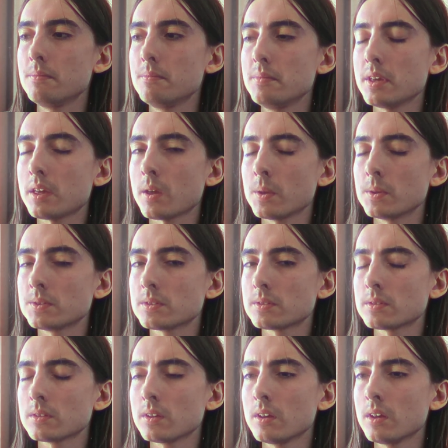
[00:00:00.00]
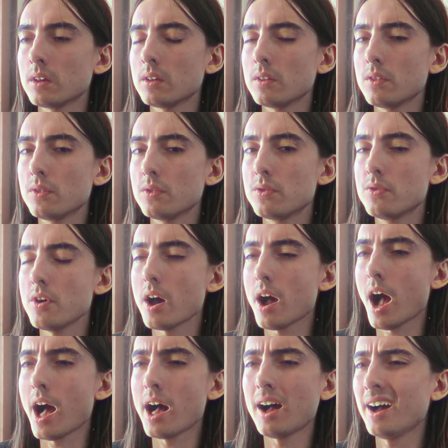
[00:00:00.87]
because
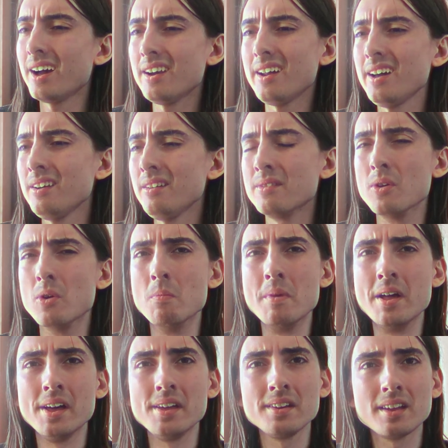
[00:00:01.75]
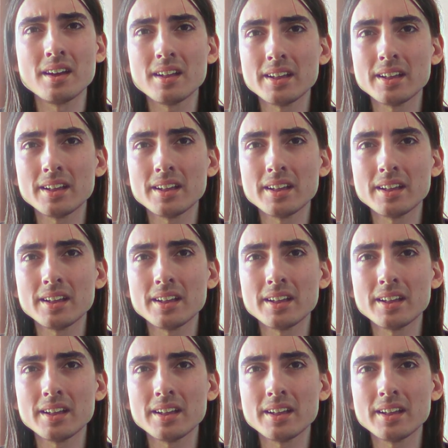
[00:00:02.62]
I don't know, man.